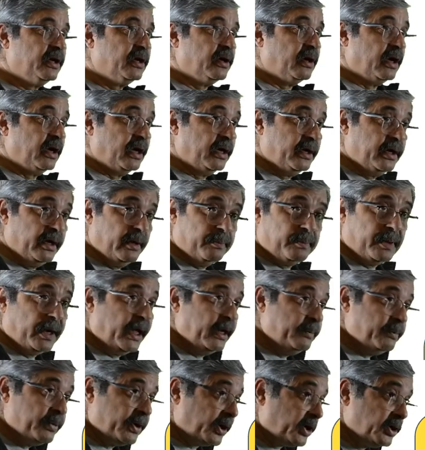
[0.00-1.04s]

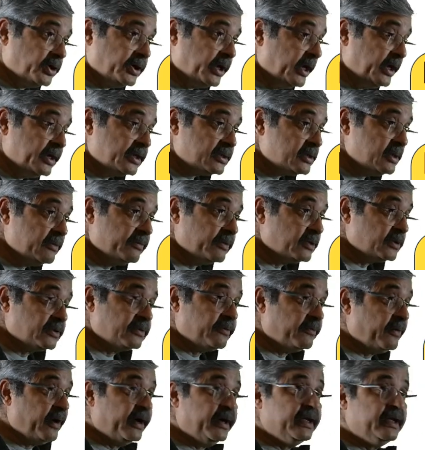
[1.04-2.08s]
applied percutaneously, which is a
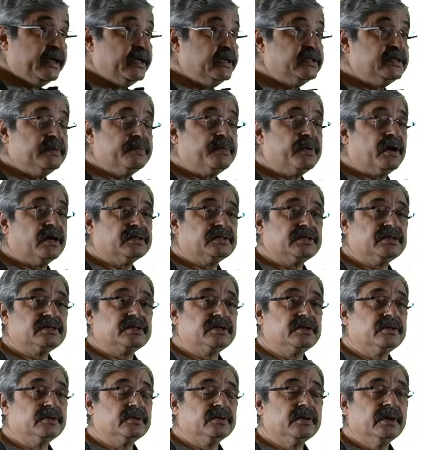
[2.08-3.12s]
very easy process to
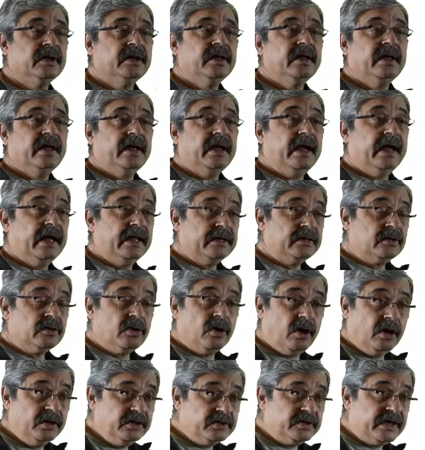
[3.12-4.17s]
do, and
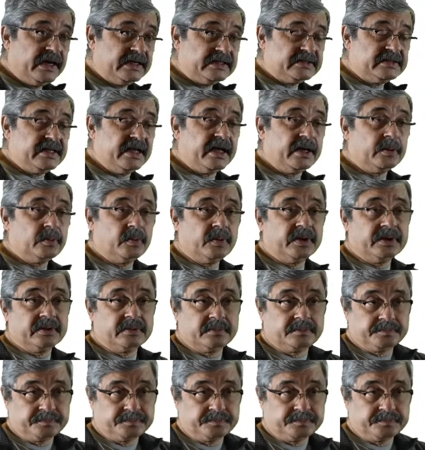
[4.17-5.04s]
contrast that with